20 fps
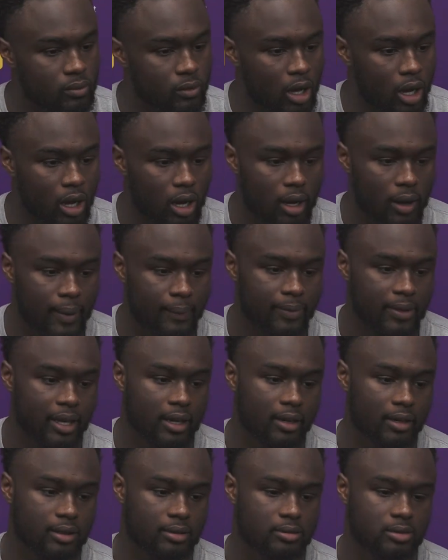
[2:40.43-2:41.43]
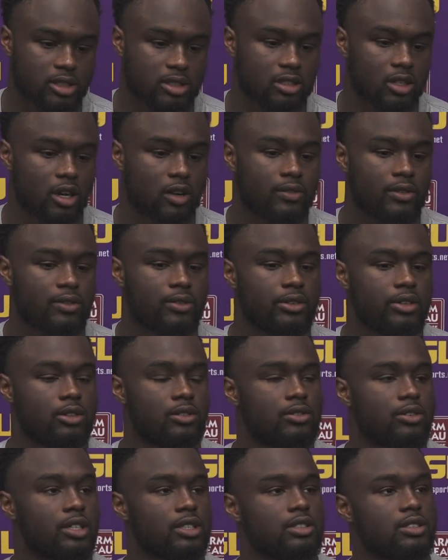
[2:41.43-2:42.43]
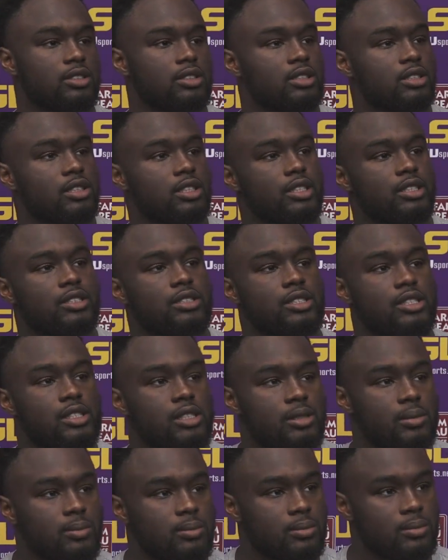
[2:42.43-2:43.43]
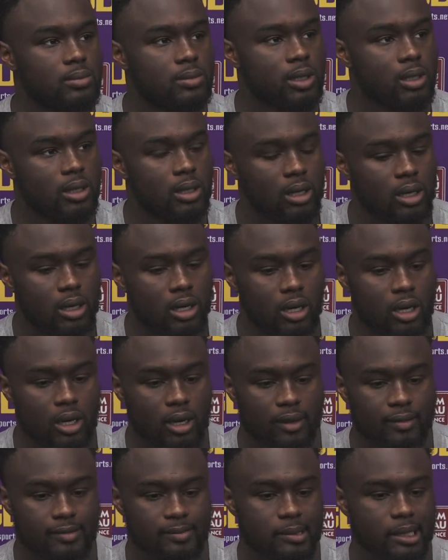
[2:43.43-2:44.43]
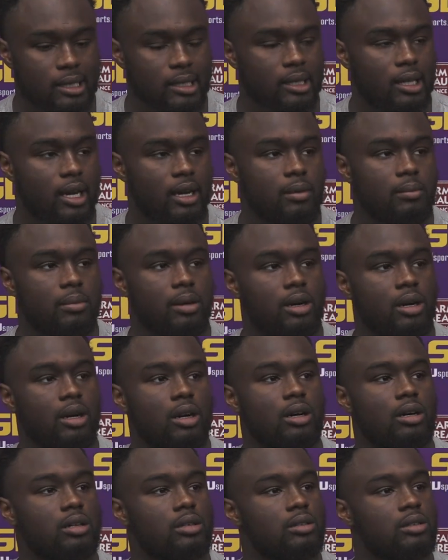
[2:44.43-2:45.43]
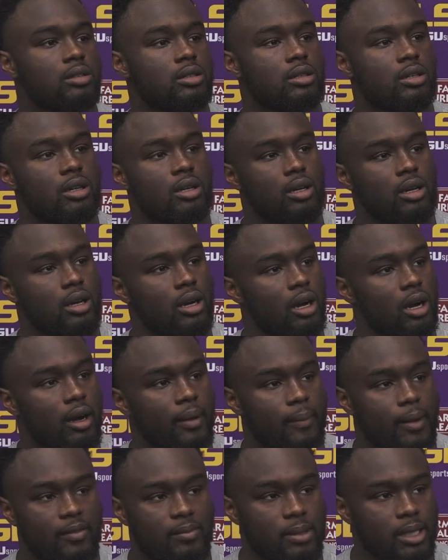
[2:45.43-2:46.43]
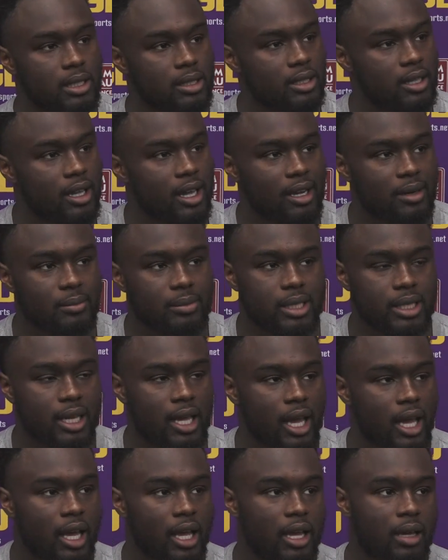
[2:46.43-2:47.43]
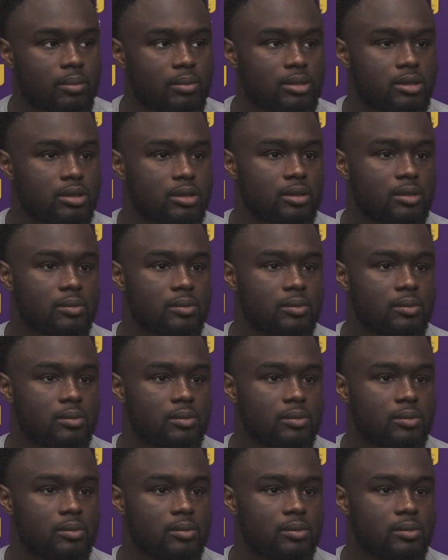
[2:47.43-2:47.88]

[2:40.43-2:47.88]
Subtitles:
I think just off the field first is just leadership. I've played a lot of ball. I've been in a lot of big games.